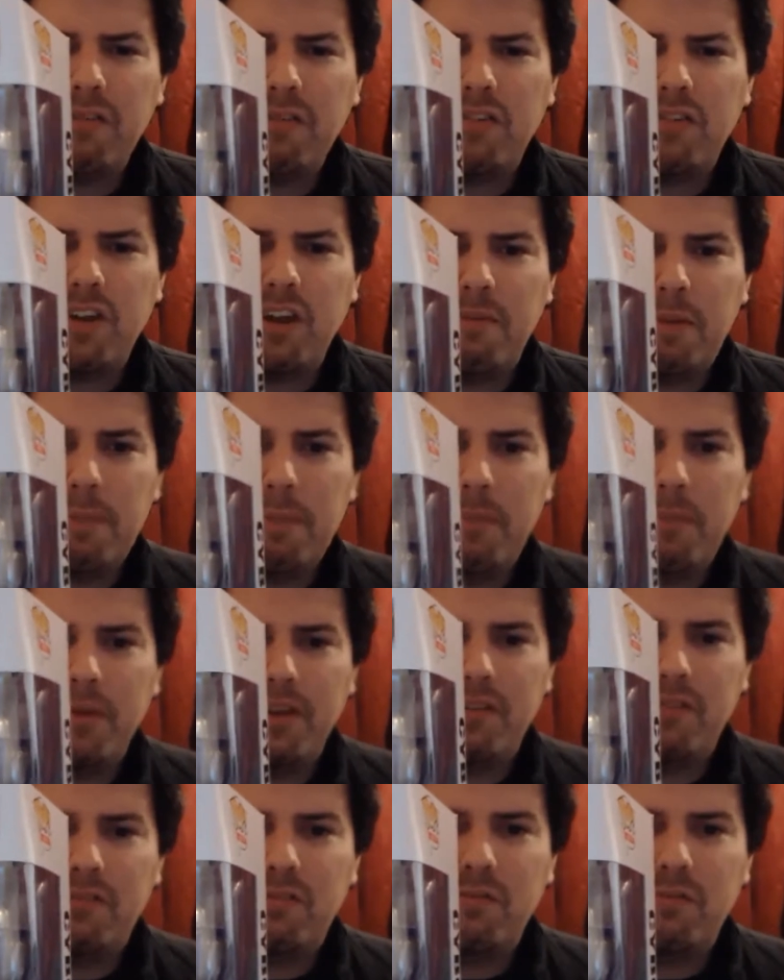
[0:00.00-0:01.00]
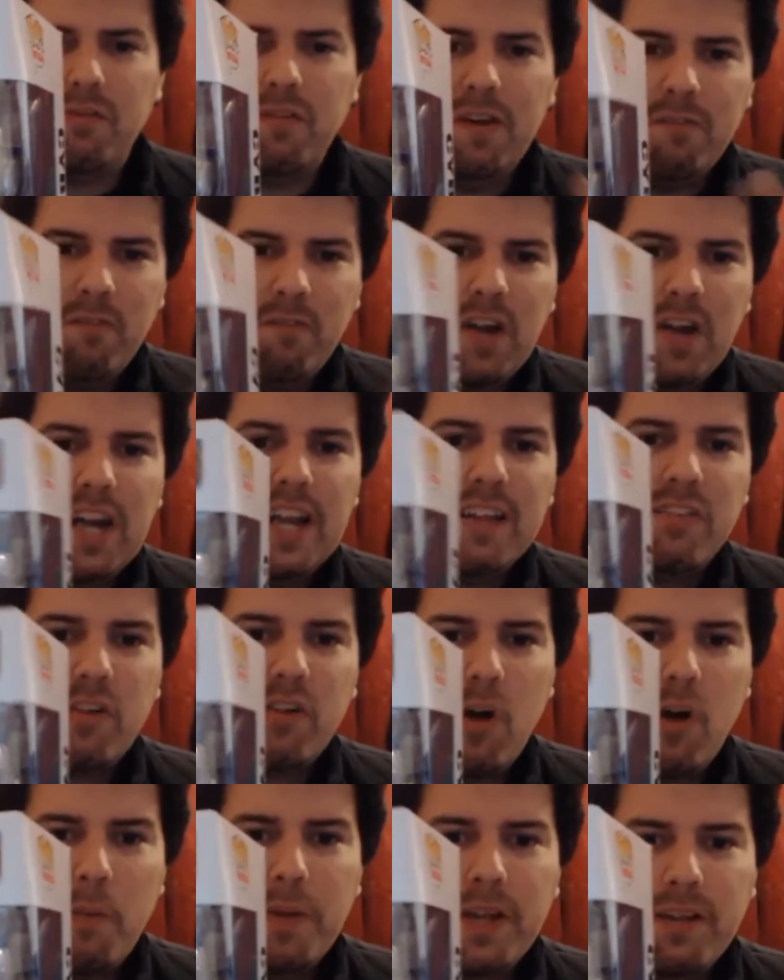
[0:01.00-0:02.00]
outside of people that's really
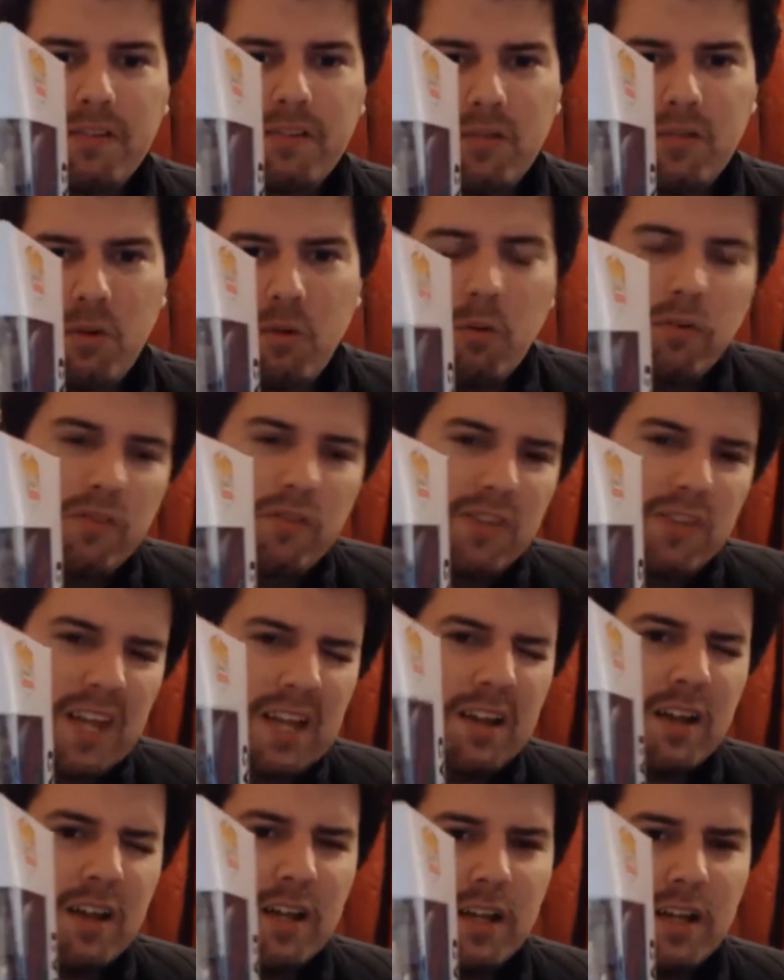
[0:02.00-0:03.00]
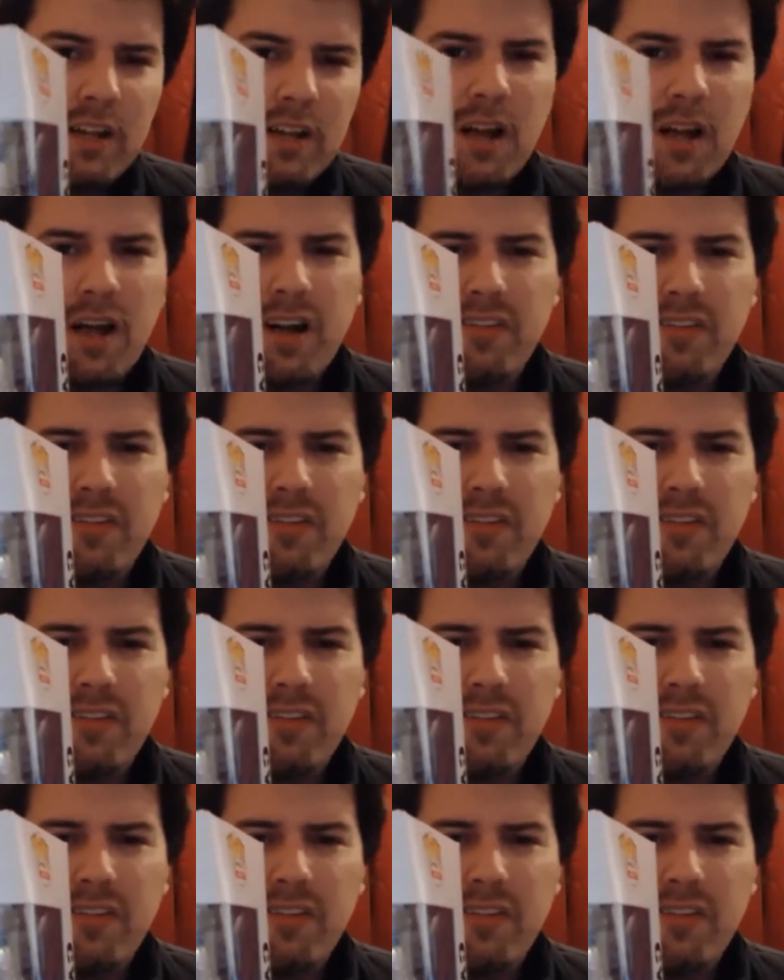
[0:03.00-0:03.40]
into comics or seen, like